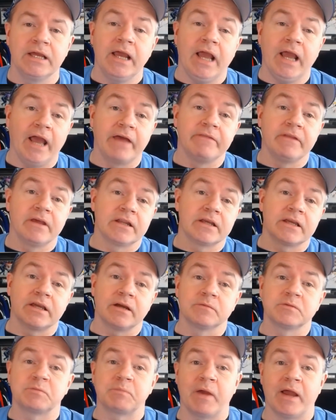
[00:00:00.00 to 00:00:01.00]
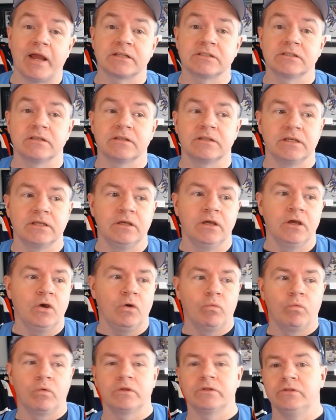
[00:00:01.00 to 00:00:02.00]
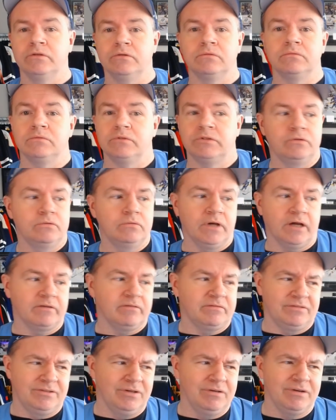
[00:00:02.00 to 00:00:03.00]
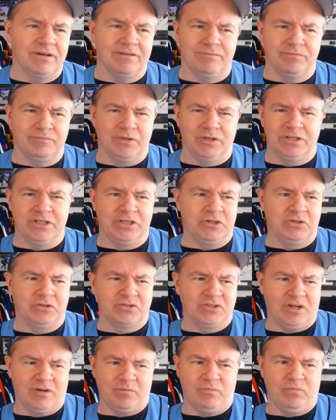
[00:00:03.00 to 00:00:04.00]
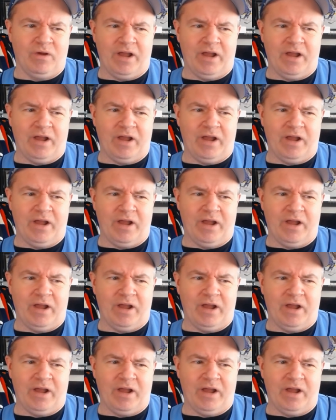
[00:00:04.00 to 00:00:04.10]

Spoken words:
And then it comes back to the, well, you have, look at your job.